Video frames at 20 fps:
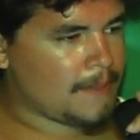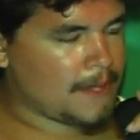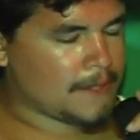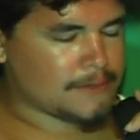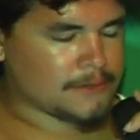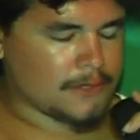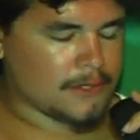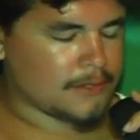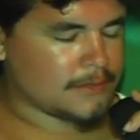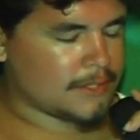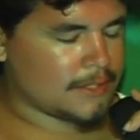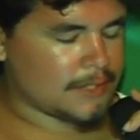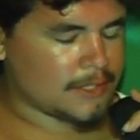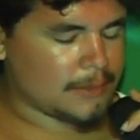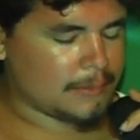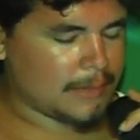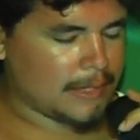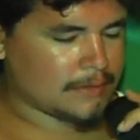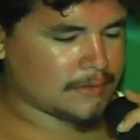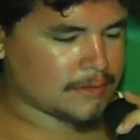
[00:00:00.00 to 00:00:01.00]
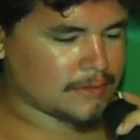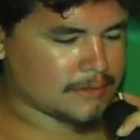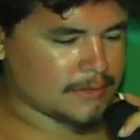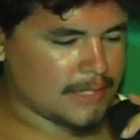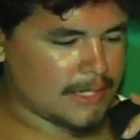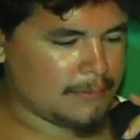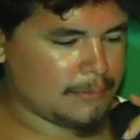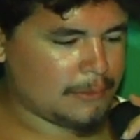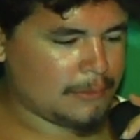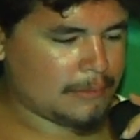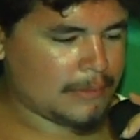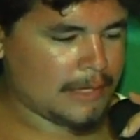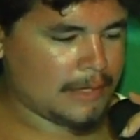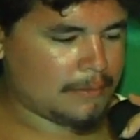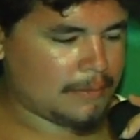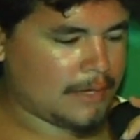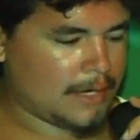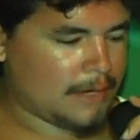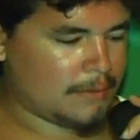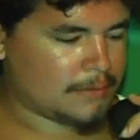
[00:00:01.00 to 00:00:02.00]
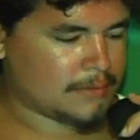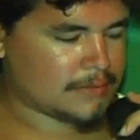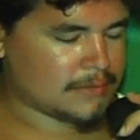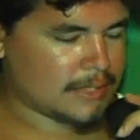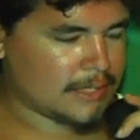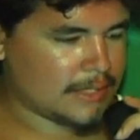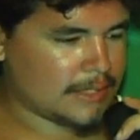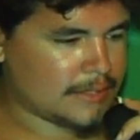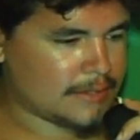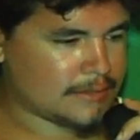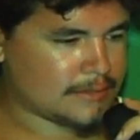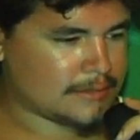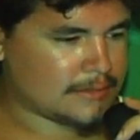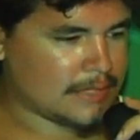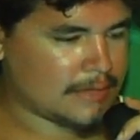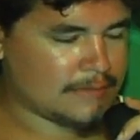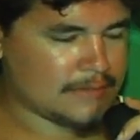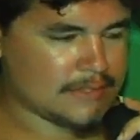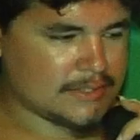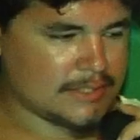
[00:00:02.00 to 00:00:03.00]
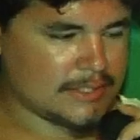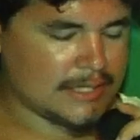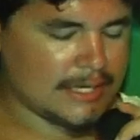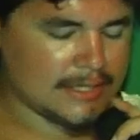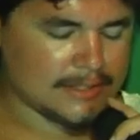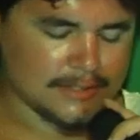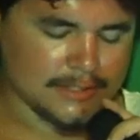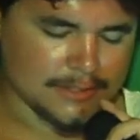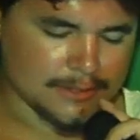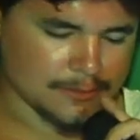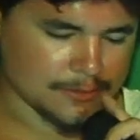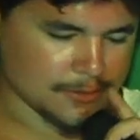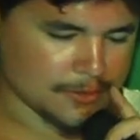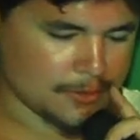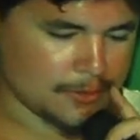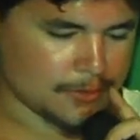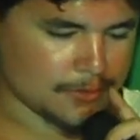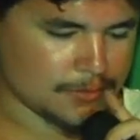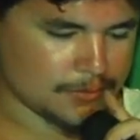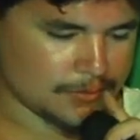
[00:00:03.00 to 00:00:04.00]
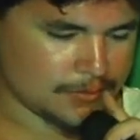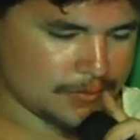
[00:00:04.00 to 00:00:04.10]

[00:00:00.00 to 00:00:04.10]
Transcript: started thinking about this label, man, when I was like 17, 18 years old.